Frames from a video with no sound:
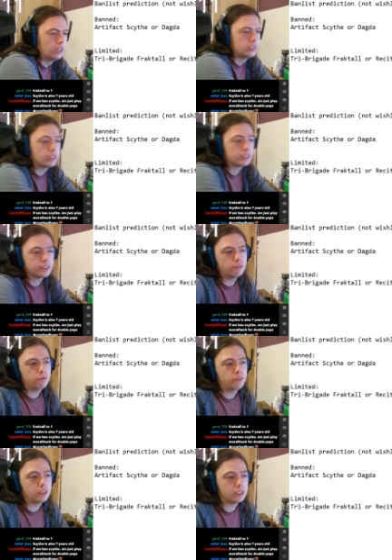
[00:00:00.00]
That's another
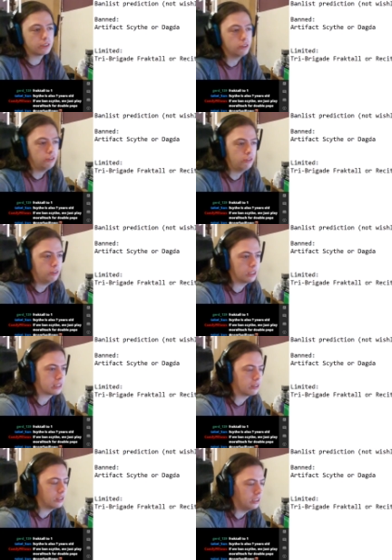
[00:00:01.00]
thing they could do, like
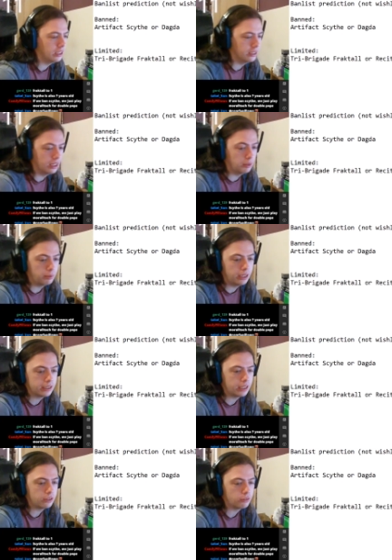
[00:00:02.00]
how they did Ben
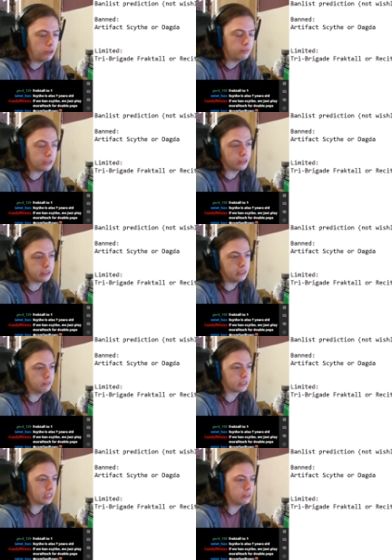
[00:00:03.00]
10 to 1, we could see
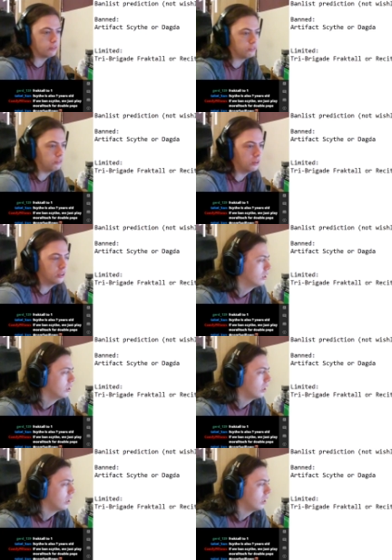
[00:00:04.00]
Recital to 1.